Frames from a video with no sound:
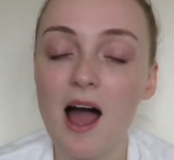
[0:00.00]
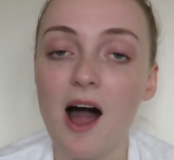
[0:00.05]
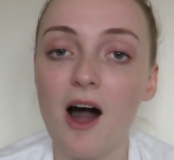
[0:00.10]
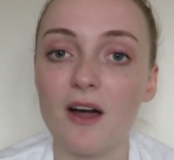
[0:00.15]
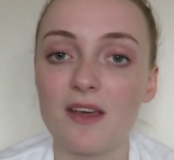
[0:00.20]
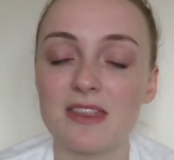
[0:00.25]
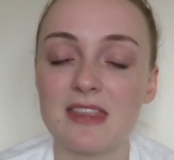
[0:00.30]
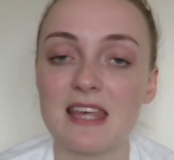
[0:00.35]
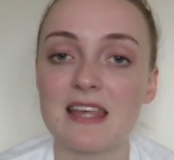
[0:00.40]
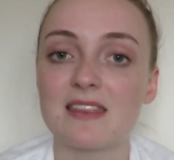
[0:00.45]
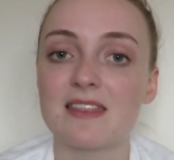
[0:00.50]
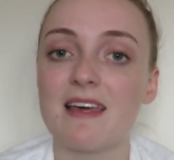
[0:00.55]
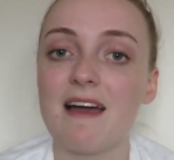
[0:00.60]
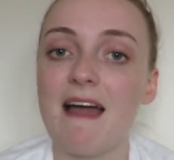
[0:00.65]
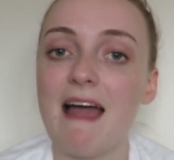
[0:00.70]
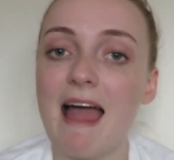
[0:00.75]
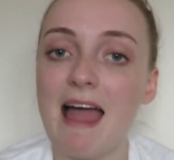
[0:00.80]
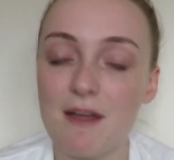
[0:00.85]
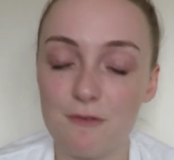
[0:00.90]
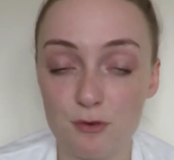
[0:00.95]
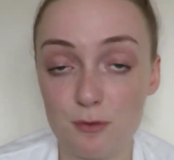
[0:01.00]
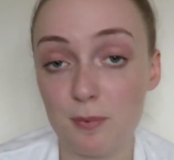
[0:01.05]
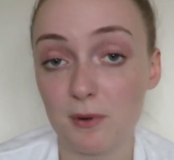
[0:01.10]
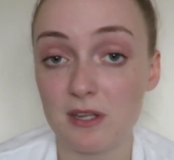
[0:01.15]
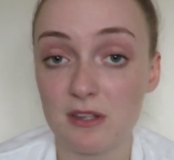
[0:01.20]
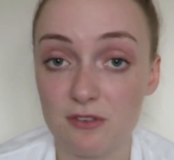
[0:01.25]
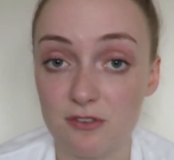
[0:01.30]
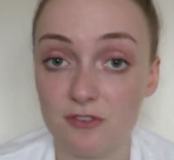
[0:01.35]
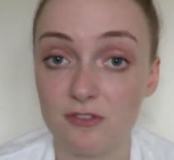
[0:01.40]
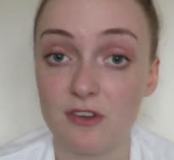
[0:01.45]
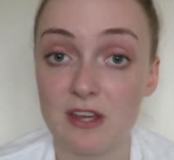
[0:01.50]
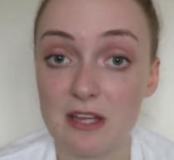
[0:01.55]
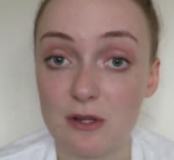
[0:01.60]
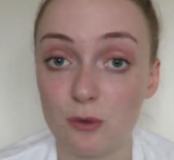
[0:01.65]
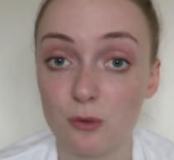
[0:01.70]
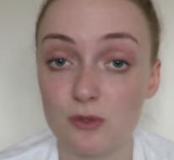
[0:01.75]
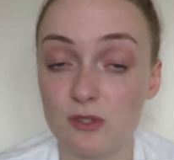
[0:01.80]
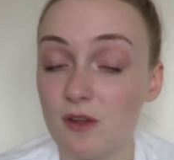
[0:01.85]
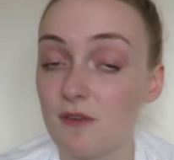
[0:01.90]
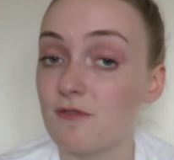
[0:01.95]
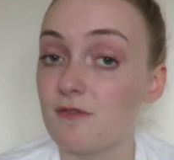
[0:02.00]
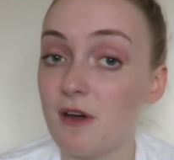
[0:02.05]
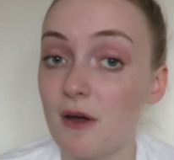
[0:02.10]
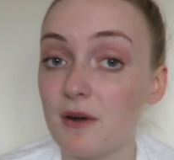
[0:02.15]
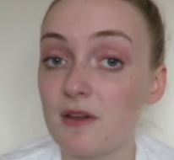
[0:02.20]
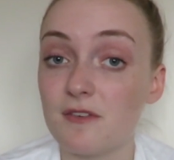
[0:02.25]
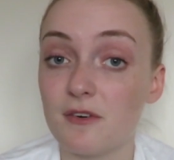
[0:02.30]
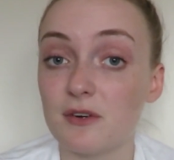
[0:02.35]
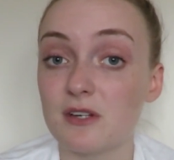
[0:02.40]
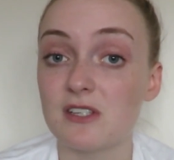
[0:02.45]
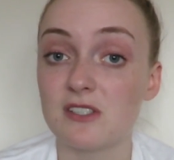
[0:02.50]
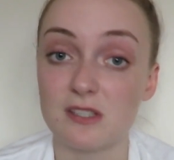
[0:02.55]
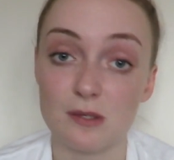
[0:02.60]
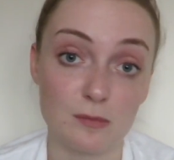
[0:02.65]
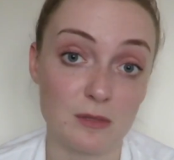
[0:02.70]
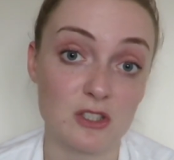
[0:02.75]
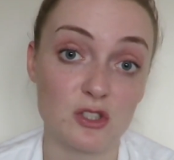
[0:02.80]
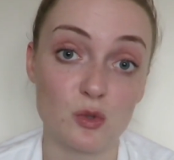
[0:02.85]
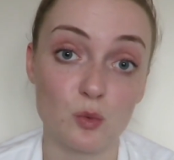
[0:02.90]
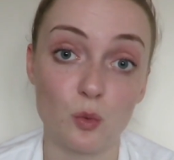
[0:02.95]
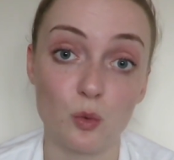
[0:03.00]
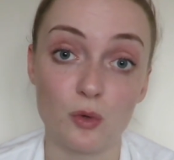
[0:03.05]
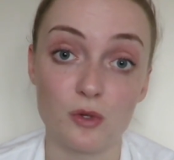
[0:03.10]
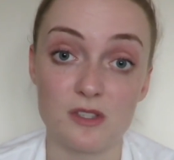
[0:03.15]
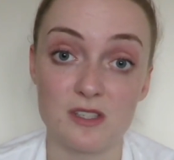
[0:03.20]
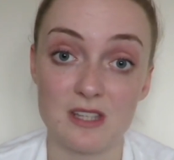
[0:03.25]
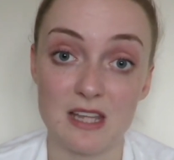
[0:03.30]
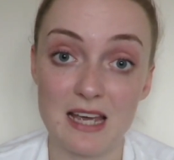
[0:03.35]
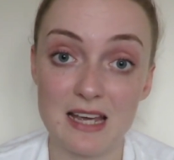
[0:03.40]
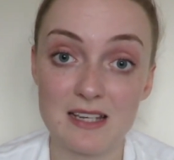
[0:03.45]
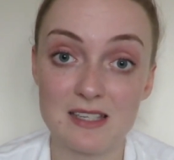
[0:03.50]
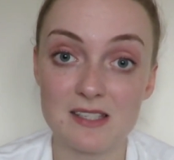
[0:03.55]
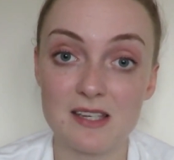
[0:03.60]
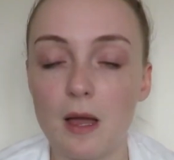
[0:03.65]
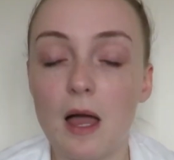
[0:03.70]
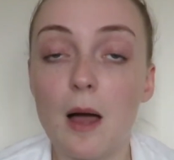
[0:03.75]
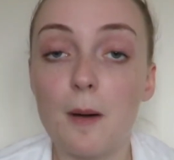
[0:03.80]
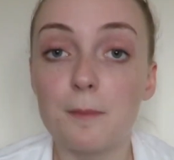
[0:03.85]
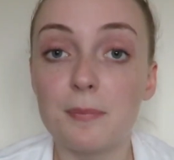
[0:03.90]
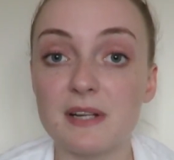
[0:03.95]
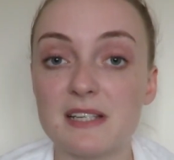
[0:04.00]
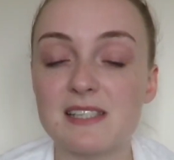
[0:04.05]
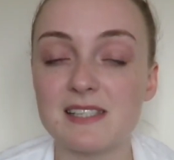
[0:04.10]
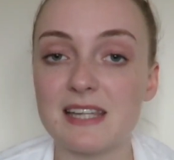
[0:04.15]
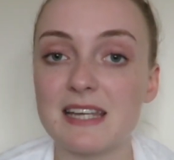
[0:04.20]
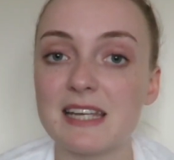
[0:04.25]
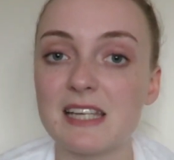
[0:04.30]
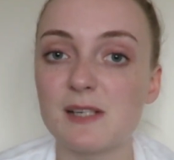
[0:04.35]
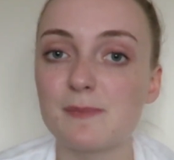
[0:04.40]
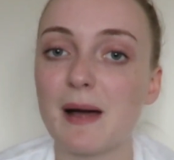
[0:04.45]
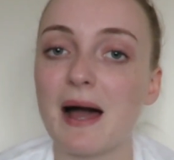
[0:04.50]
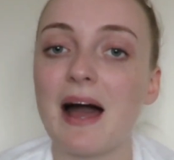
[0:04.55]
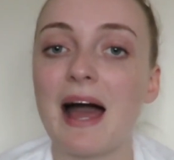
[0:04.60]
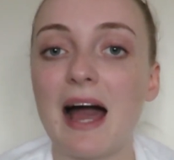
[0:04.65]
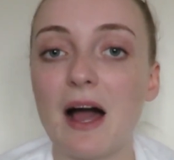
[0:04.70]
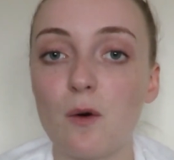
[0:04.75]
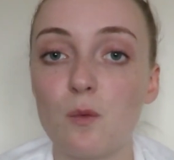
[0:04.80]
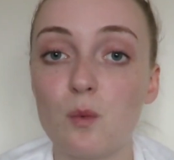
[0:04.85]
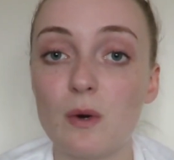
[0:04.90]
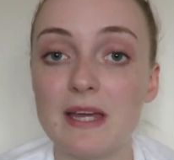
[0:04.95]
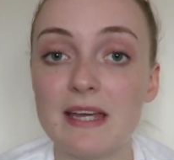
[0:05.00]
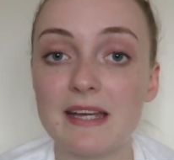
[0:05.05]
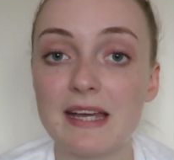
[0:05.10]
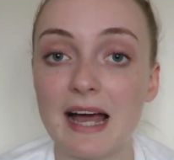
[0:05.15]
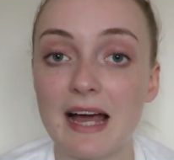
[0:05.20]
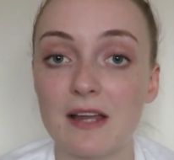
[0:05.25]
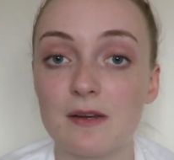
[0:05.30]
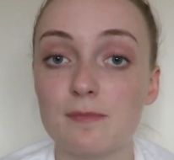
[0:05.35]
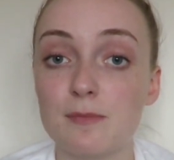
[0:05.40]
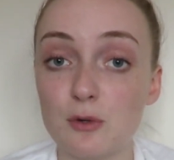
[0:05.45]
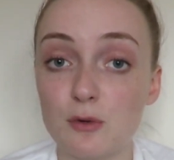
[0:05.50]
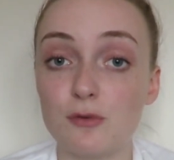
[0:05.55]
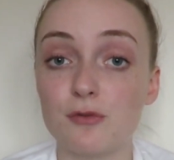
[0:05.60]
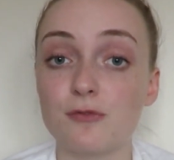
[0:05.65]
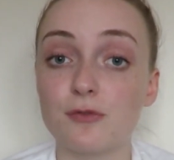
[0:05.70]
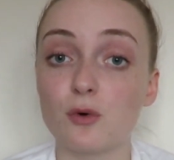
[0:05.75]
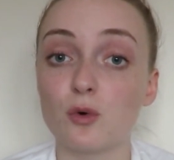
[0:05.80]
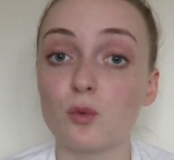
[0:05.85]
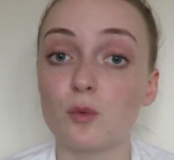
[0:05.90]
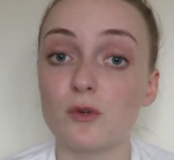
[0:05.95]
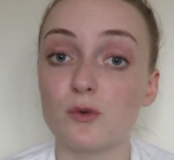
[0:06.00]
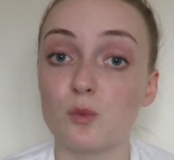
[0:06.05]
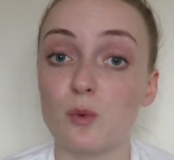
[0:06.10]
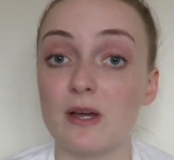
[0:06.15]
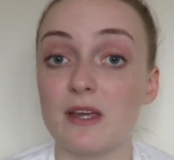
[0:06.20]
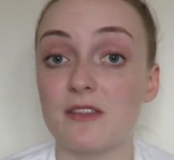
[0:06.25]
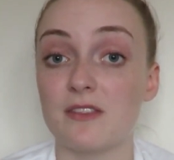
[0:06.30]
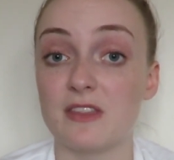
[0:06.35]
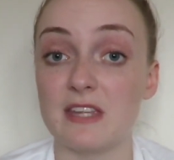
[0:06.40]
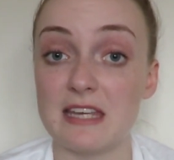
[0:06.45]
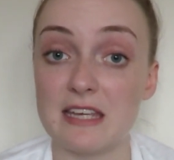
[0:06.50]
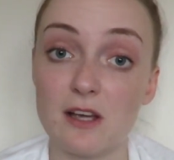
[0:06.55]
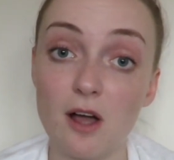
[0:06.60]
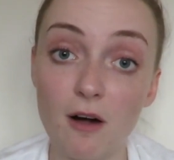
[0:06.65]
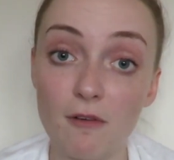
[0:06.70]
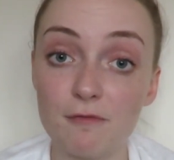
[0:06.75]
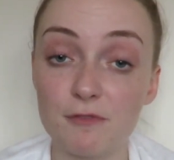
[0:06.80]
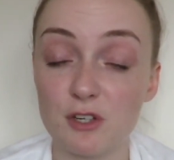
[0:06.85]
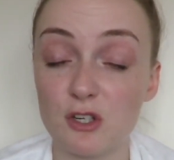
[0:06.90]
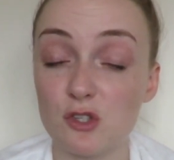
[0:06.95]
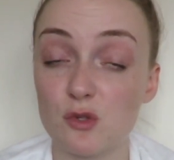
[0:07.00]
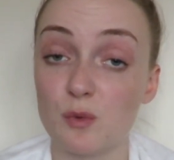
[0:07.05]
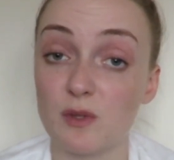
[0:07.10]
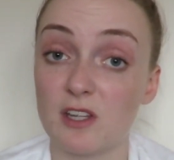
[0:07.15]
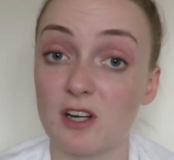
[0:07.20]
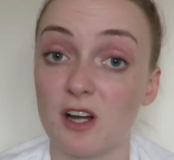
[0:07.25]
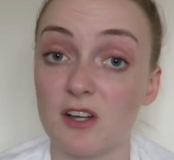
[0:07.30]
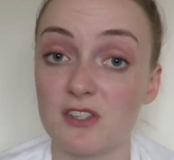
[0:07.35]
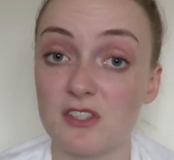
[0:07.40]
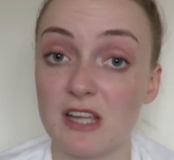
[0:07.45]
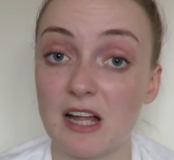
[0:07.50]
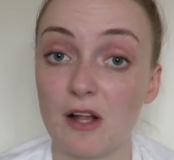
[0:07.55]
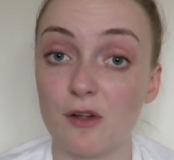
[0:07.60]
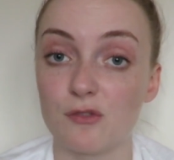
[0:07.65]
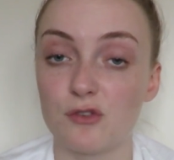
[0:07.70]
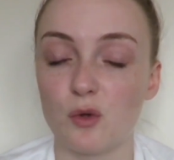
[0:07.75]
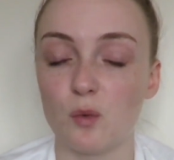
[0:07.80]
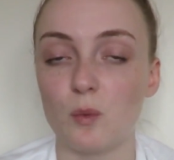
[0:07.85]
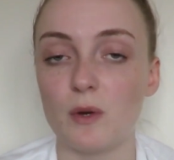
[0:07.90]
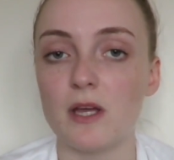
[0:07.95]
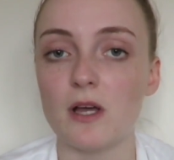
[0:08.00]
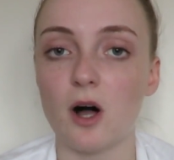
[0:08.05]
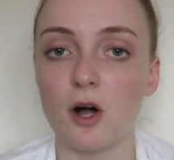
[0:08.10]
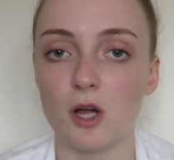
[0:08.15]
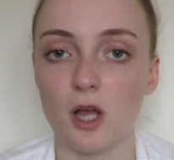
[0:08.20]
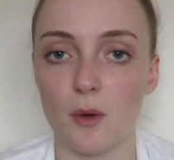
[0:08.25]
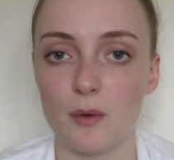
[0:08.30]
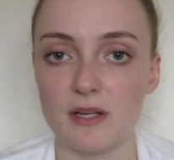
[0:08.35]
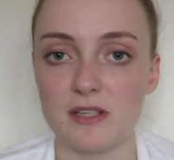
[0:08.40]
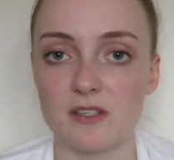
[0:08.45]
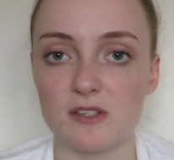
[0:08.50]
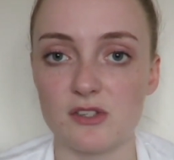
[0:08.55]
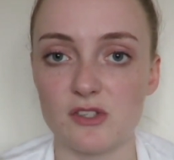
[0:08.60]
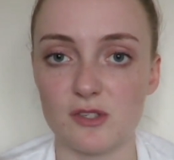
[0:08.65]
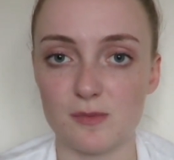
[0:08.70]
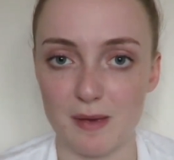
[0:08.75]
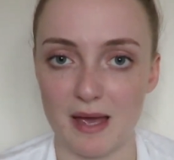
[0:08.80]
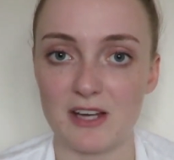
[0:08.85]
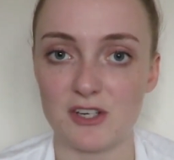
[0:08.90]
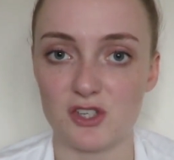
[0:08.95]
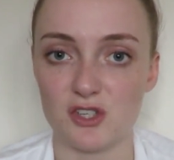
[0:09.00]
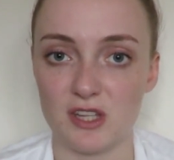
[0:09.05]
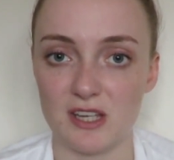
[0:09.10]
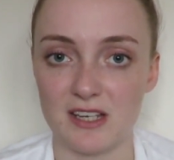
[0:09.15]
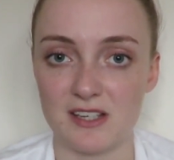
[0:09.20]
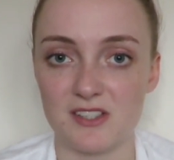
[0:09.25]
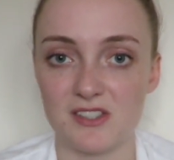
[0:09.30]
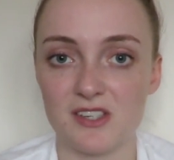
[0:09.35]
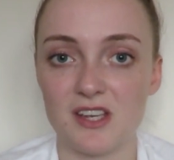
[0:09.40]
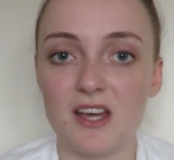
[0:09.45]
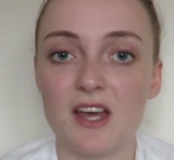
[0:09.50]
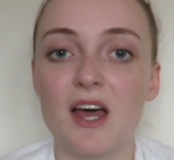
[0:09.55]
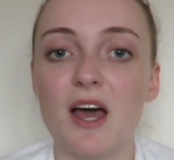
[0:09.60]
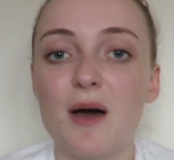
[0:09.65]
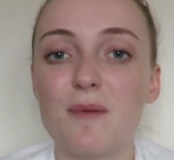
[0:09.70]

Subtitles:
I think that everybody feels very, very similar towards this, but it's thinking about how we can move forward with the confidence within ourselves that we are going to smash this.